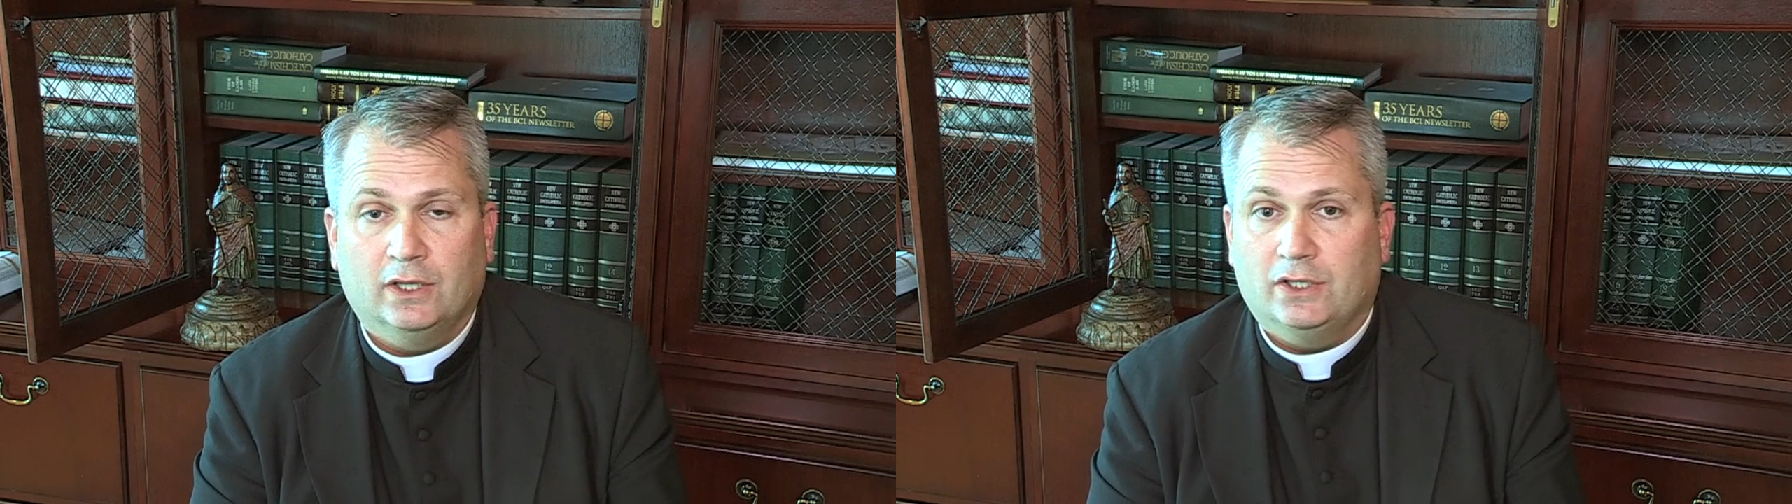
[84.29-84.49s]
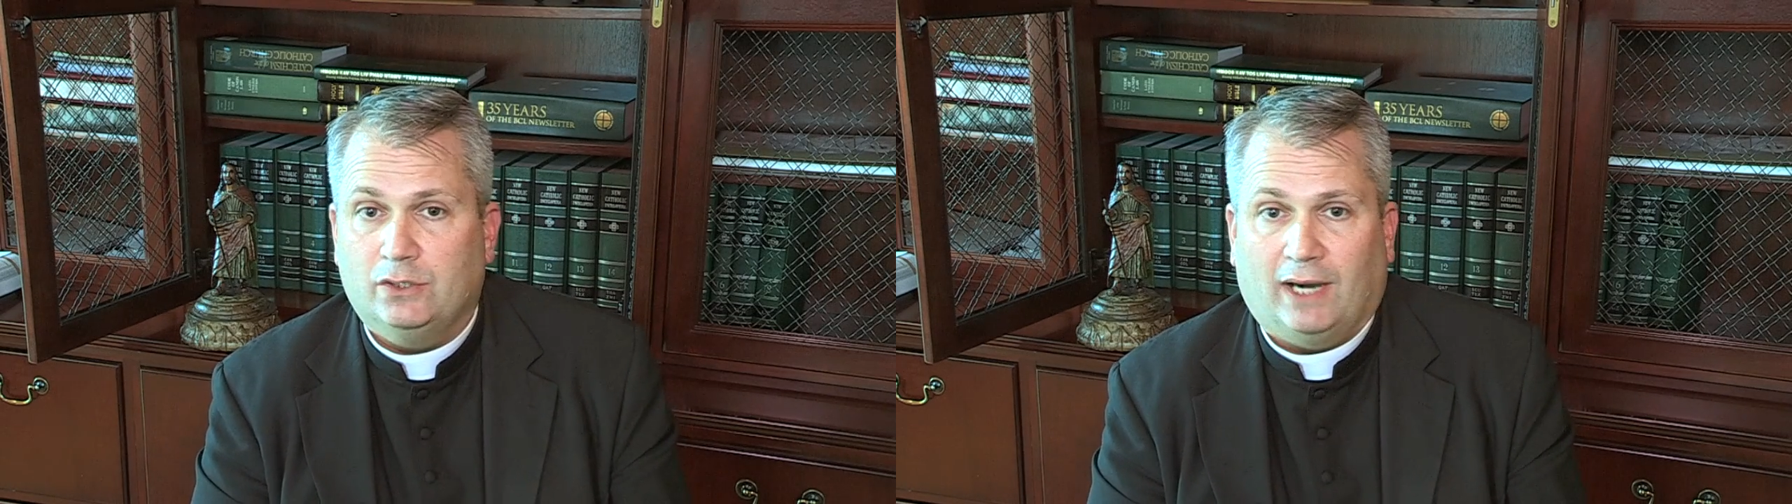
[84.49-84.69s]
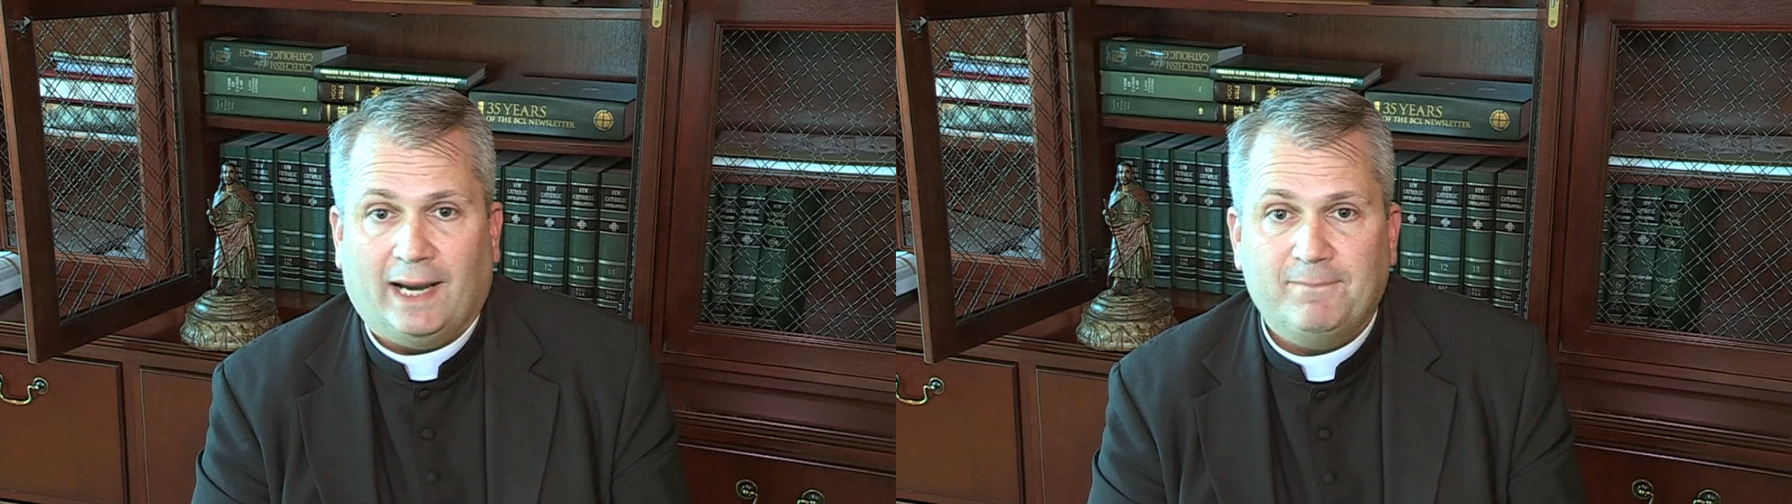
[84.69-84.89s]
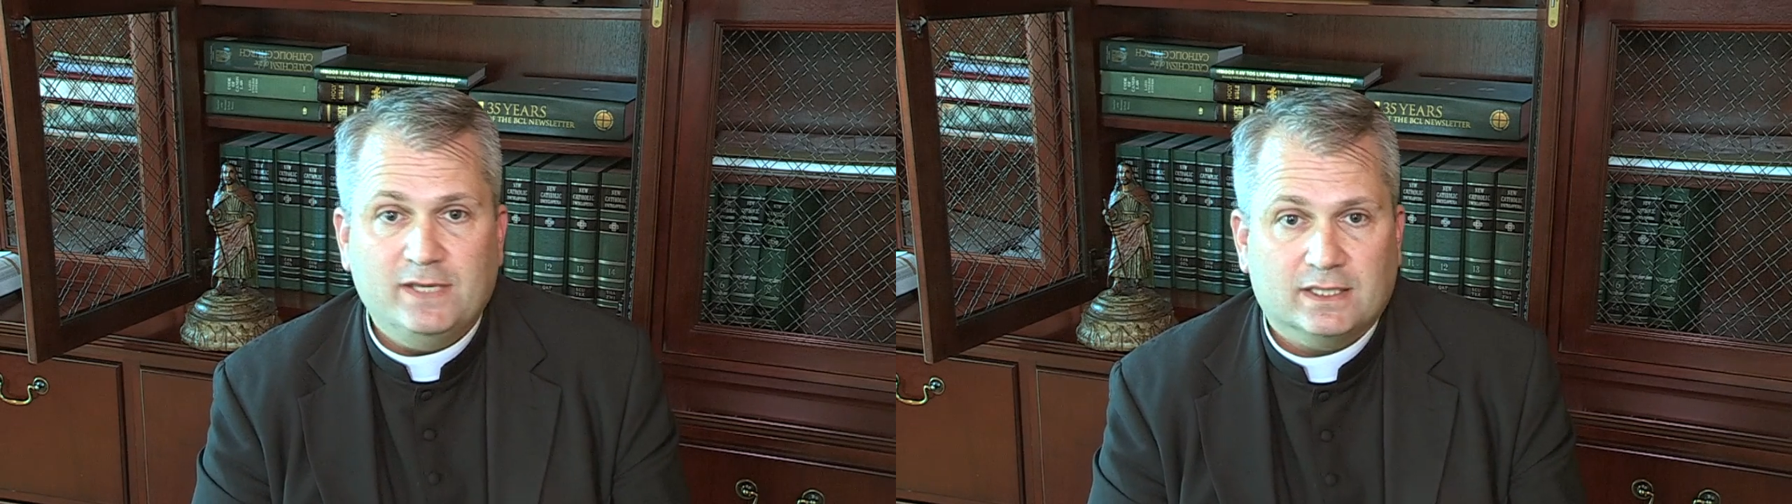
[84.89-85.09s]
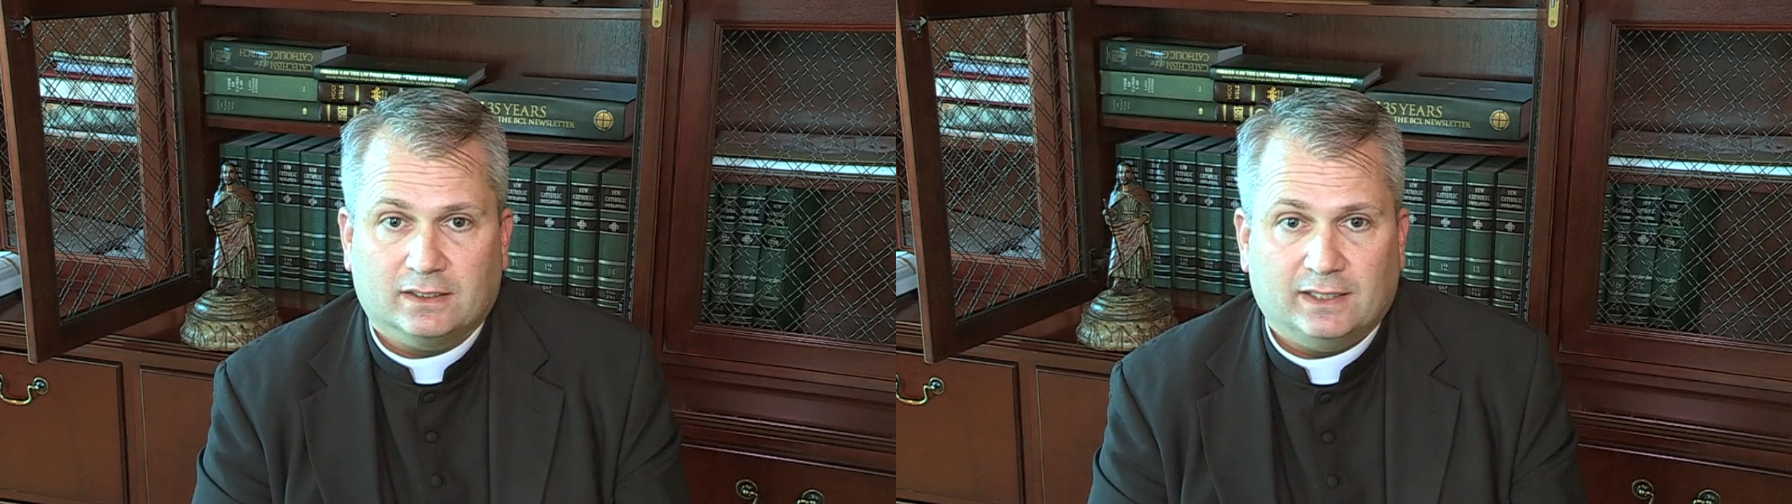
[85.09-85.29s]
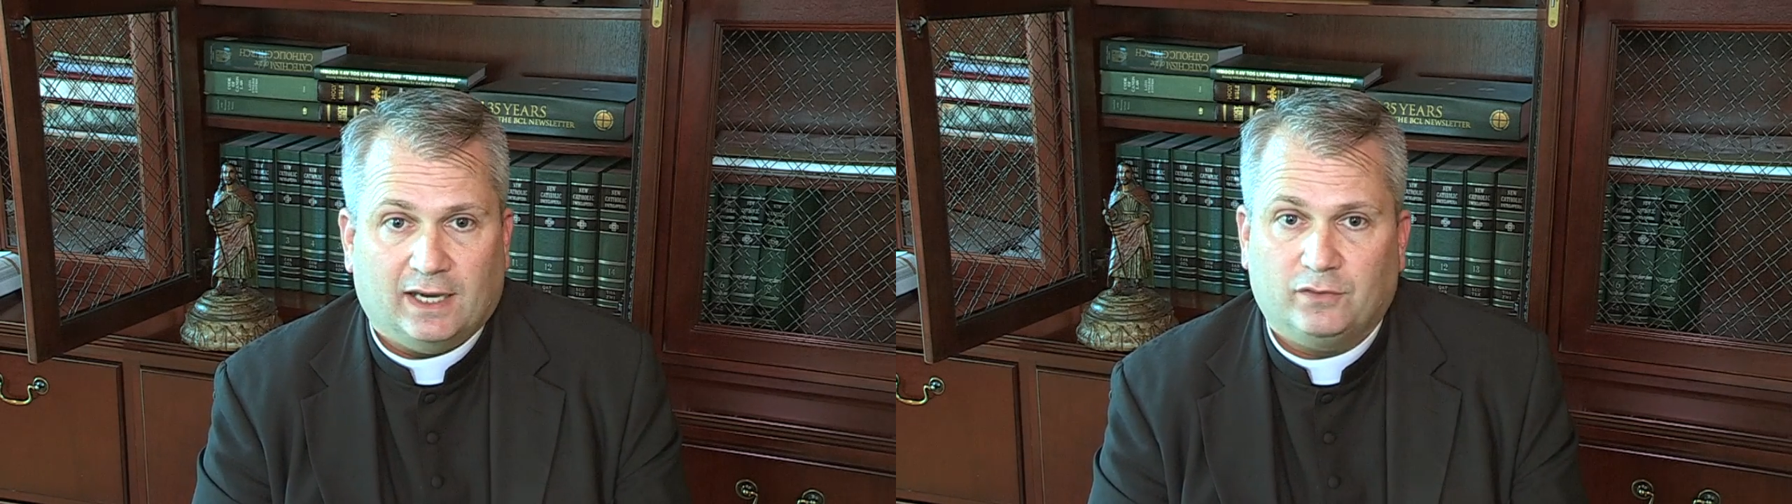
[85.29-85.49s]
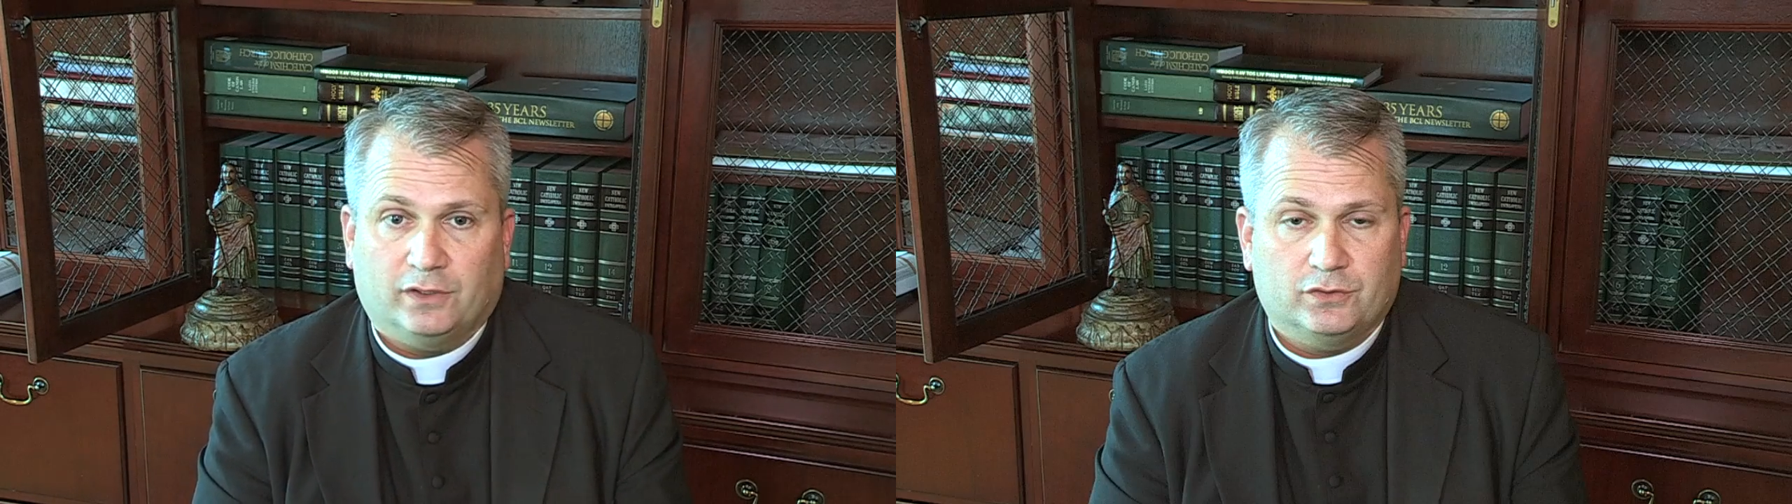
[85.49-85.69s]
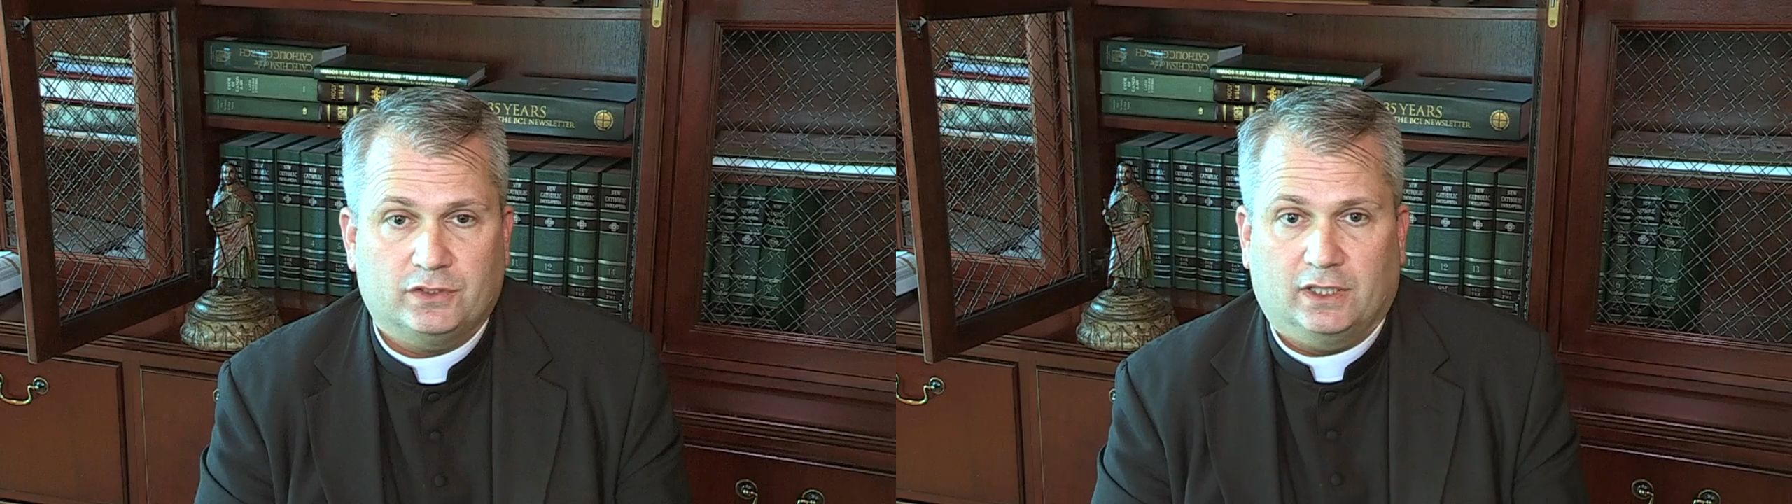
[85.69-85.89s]
you obviously have to
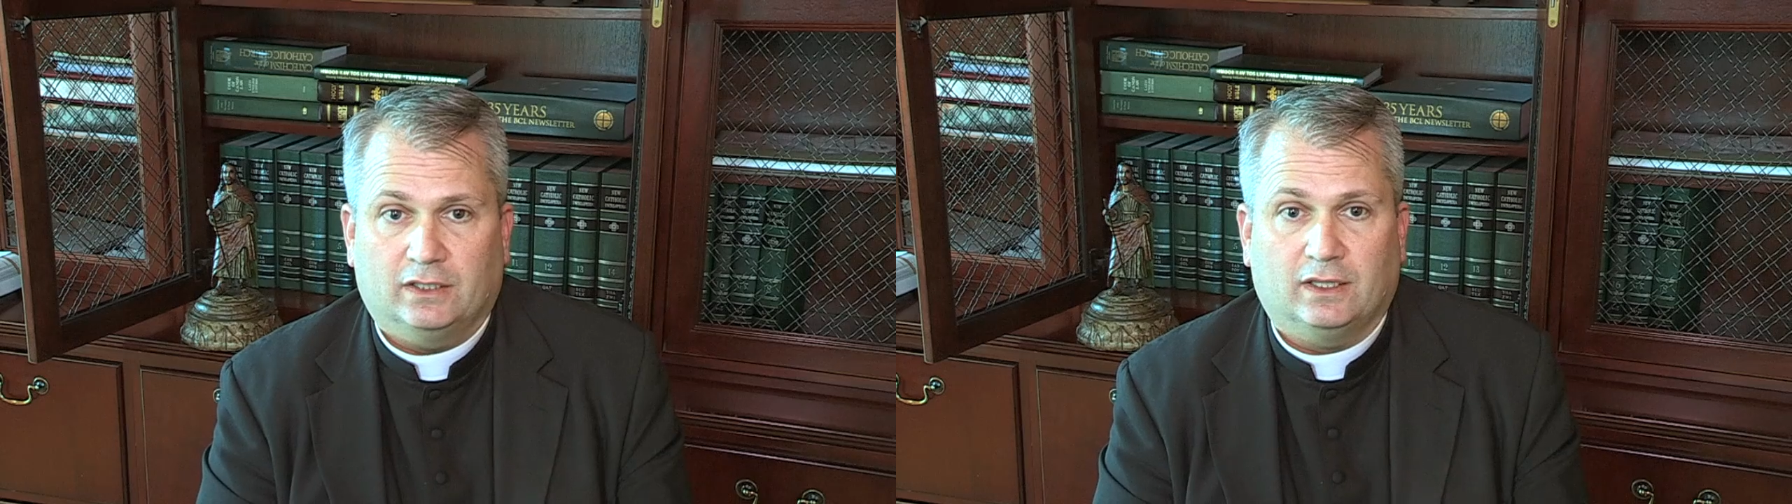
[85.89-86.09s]
understand